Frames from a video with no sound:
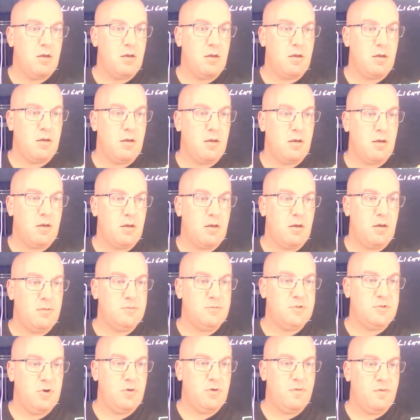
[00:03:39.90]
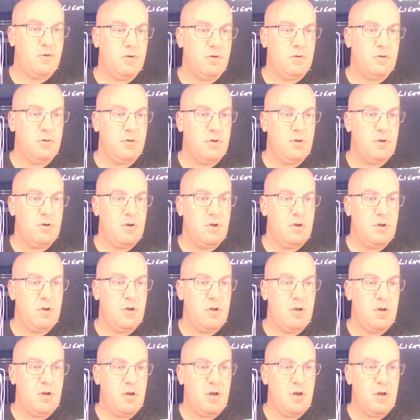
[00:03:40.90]
comes over,
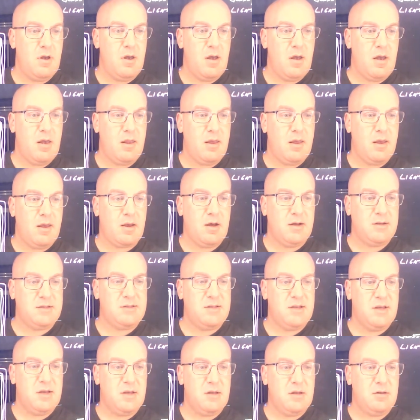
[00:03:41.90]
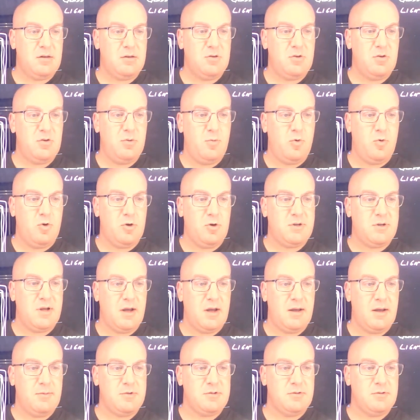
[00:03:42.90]
and then it cuts in 2 more times.